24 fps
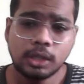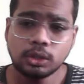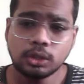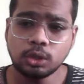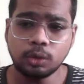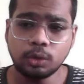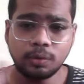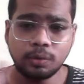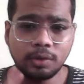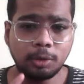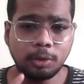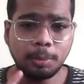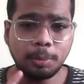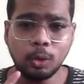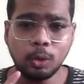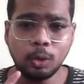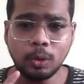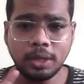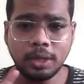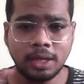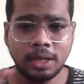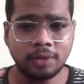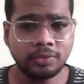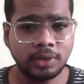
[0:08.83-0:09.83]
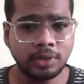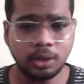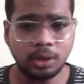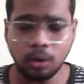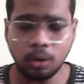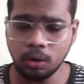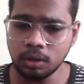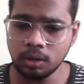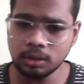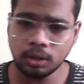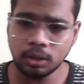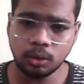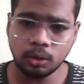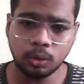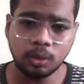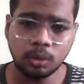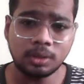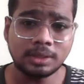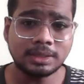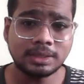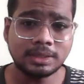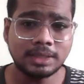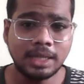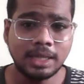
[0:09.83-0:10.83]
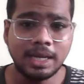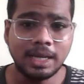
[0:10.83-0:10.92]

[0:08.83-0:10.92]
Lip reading: So we will be looking after all the roles